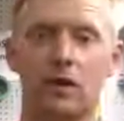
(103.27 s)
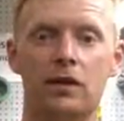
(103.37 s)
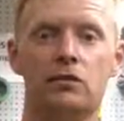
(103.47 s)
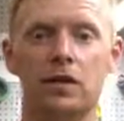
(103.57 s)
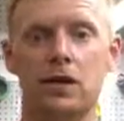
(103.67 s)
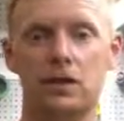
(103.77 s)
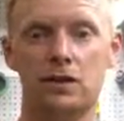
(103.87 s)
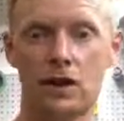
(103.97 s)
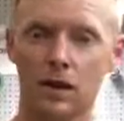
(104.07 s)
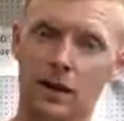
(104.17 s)
what they've
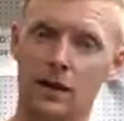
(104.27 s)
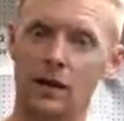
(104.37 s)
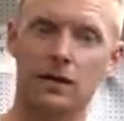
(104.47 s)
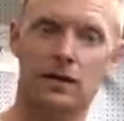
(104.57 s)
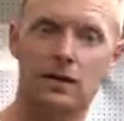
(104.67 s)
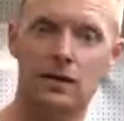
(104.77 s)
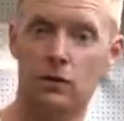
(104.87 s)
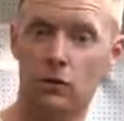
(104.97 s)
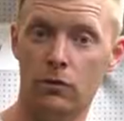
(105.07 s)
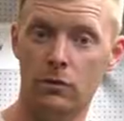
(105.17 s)
changed and
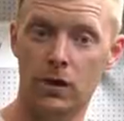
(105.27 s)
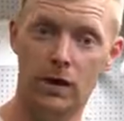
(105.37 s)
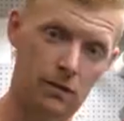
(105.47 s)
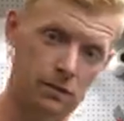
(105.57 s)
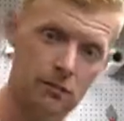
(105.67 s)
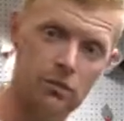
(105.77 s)
go from there.